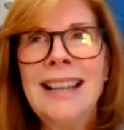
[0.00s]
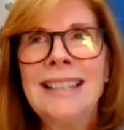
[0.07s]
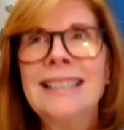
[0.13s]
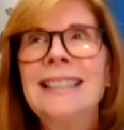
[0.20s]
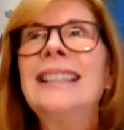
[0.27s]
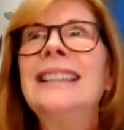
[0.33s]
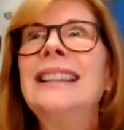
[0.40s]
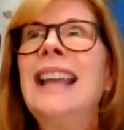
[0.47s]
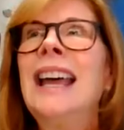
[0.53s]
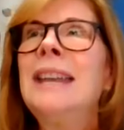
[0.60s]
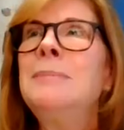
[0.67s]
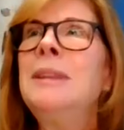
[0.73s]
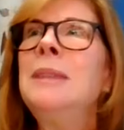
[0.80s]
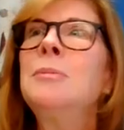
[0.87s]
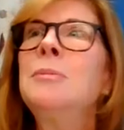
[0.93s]
not
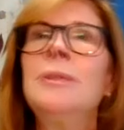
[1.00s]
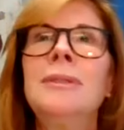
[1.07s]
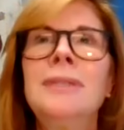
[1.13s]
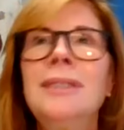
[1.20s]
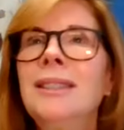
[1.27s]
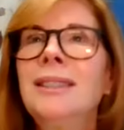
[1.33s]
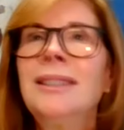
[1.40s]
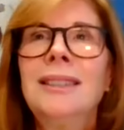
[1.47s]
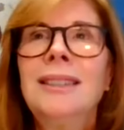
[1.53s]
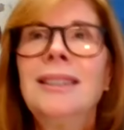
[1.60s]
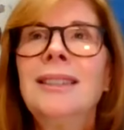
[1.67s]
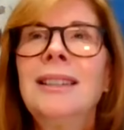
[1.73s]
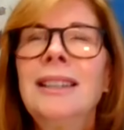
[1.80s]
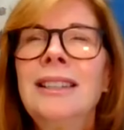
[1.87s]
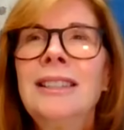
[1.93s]
let people,
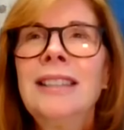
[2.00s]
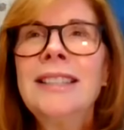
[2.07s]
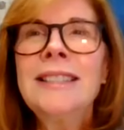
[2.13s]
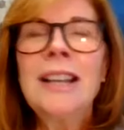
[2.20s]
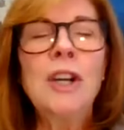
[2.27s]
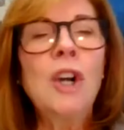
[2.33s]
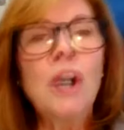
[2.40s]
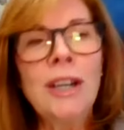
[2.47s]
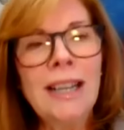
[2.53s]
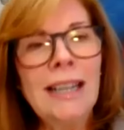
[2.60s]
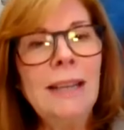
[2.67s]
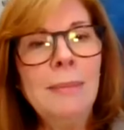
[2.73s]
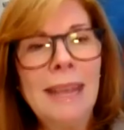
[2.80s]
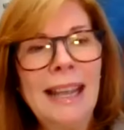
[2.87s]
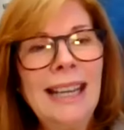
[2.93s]
let's not hurt
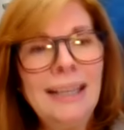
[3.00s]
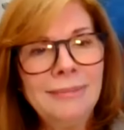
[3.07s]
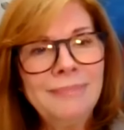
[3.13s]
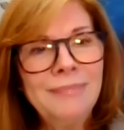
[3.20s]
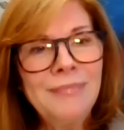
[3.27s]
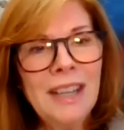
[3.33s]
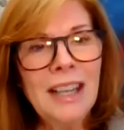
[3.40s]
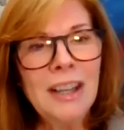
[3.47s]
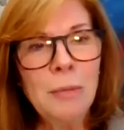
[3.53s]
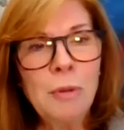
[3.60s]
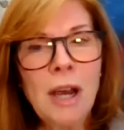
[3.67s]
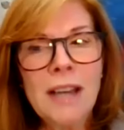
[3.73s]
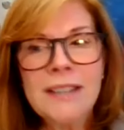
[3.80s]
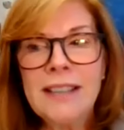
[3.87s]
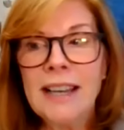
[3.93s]
anybody in the
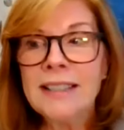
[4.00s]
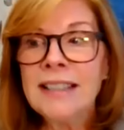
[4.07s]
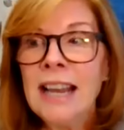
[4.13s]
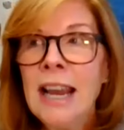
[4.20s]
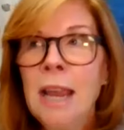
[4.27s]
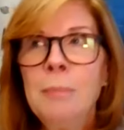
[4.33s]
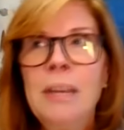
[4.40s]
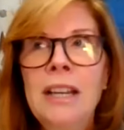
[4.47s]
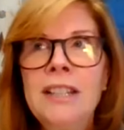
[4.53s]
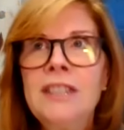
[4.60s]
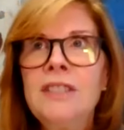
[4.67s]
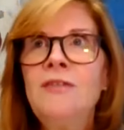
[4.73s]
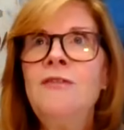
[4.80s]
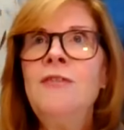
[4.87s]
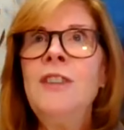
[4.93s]
process. But
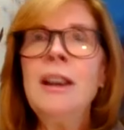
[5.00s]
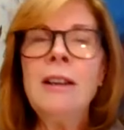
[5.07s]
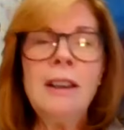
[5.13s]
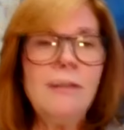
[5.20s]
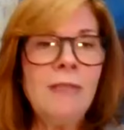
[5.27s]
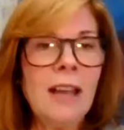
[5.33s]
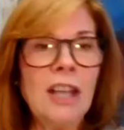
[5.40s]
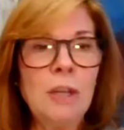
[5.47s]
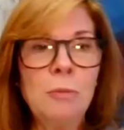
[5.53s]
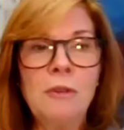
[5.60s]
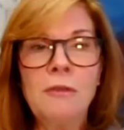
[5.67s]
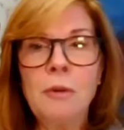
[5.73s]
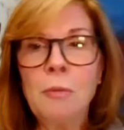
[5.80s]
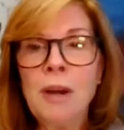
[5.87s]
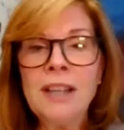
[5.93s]
it's very
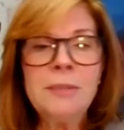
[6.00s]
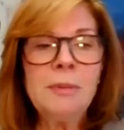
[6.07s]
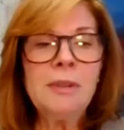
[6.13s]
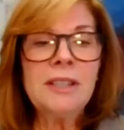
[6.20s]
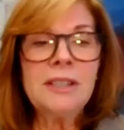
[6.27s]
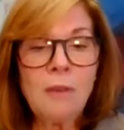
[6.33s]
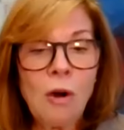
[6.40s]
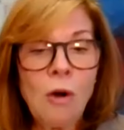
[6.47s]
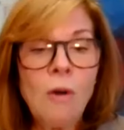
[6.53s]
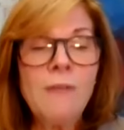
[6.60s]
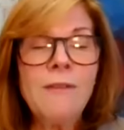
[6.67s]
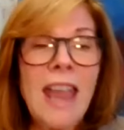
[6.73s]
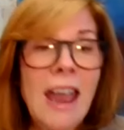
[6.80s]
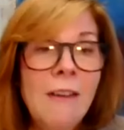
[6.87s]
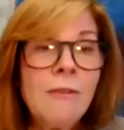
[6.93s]
valuable for brands because if, or
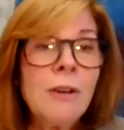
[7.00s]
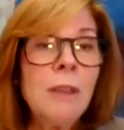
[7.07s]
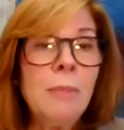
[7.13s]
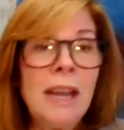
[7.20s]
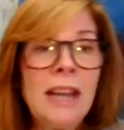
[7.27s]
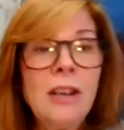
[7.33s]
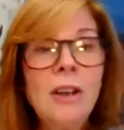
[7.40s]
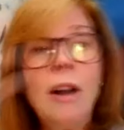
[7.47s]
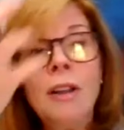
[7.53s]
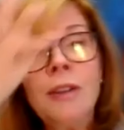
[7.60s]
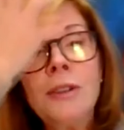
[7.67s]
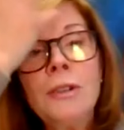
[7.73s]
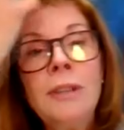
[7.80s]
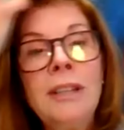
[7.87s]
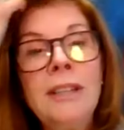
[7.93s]
if everybody, all
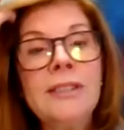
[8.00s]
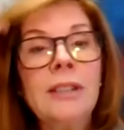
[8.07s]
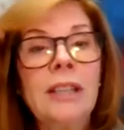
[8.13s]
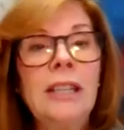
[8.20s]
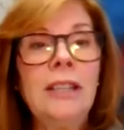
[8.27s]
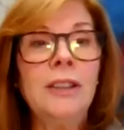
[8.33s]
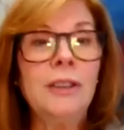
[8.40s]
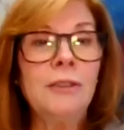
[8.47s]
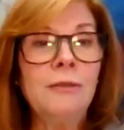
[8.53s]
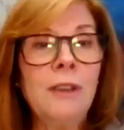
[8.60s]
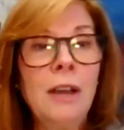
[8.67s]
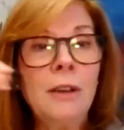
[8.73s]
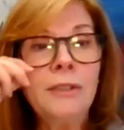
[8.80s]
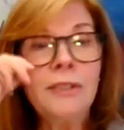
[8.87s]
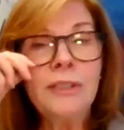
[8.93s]
they're doing is looking at their
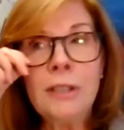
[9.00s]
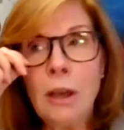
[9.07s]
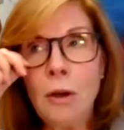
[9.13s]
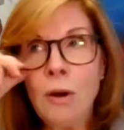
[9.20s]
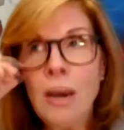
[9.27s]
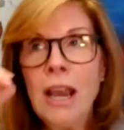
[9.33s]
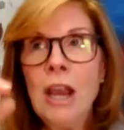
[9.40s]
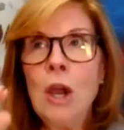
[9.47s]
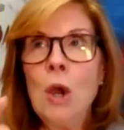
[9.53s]
phone. So hmm.